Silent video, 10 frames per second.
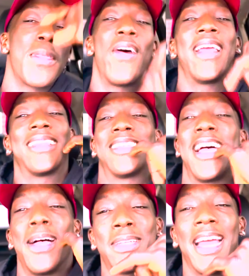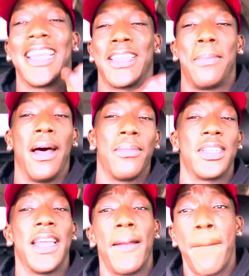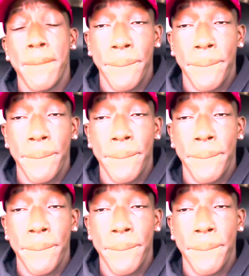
I only got the tops. I got to get the bottoms later.